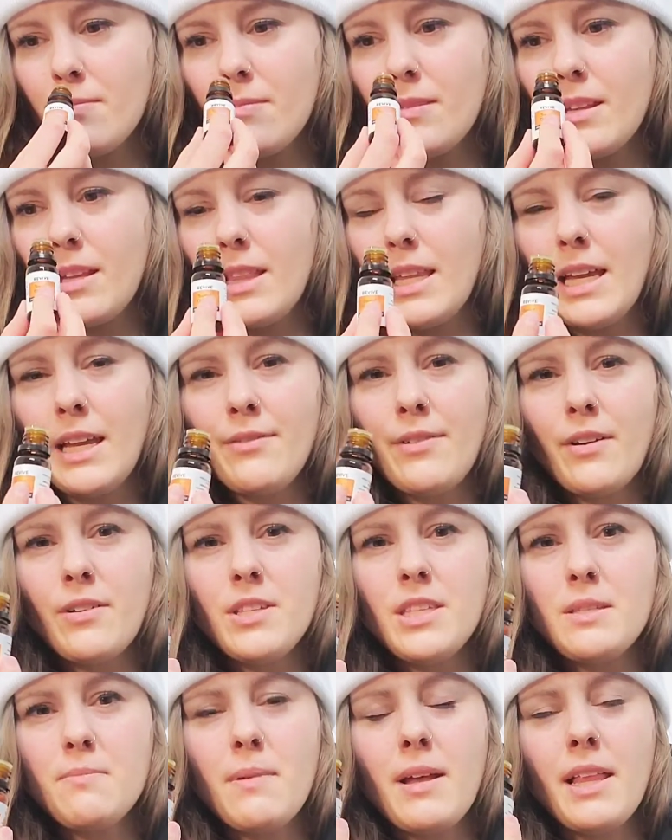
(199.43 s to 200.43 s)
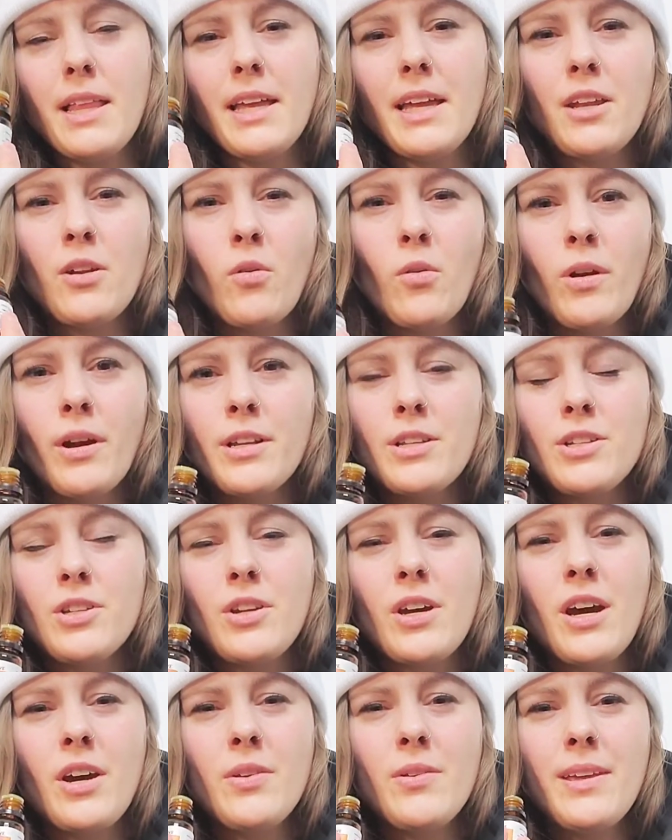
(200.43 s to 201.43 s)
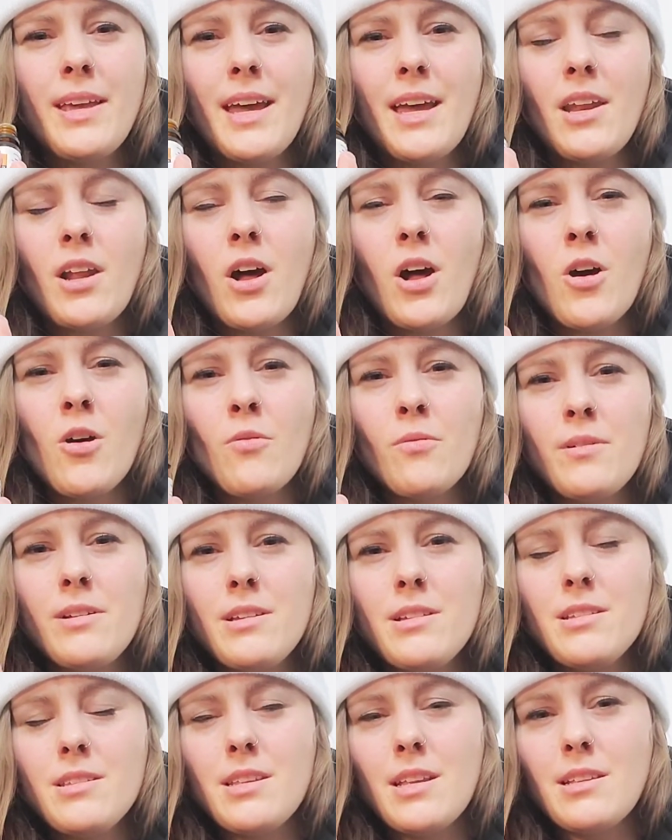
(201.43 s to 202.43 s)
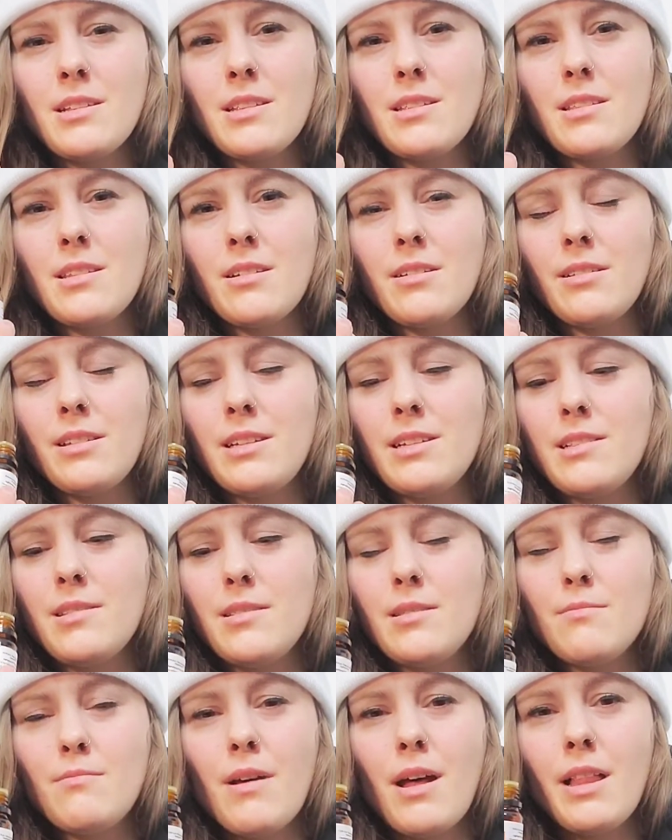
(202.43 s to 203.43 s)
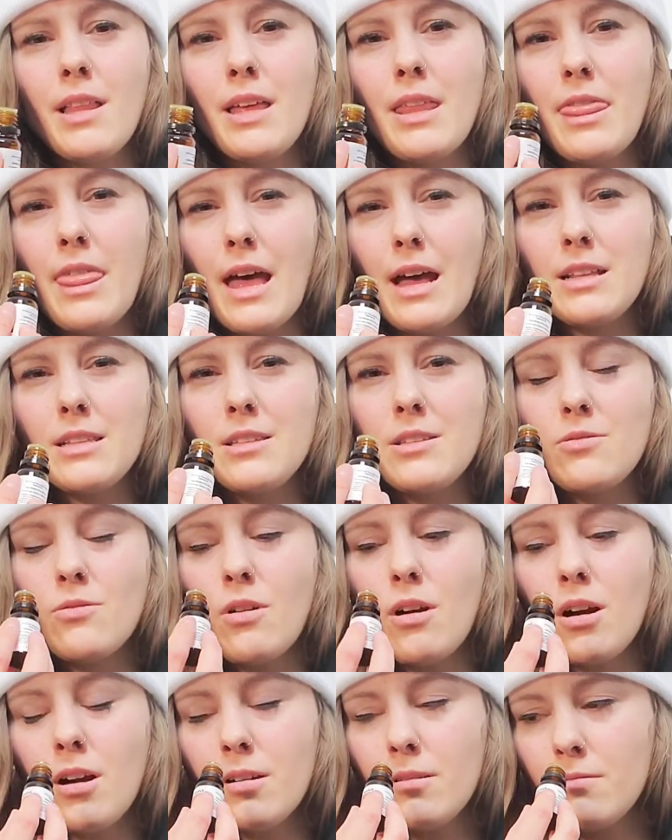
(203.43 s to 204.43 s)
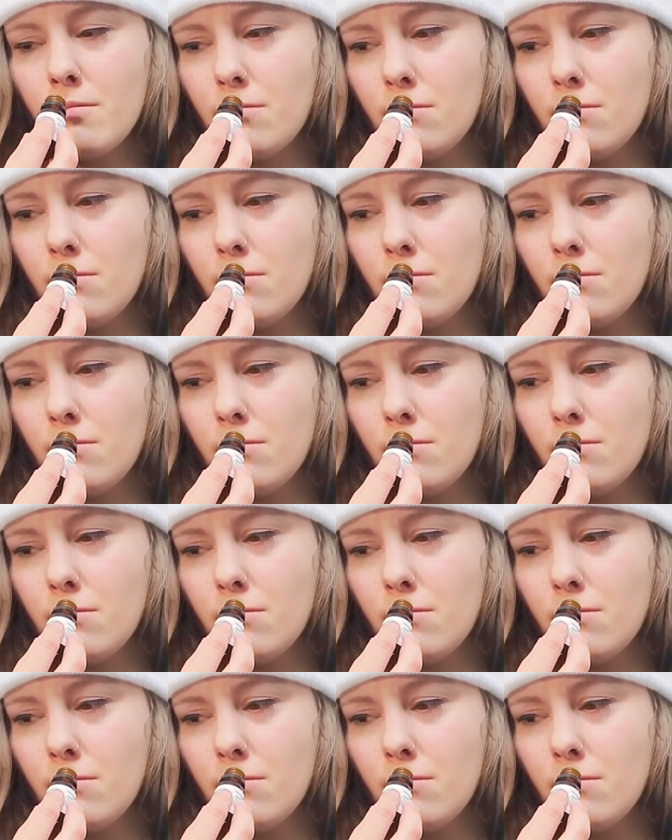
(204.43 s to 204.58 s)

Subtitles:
Like if I was smelling an orange, you know how you can't always necessarily smell it that strong?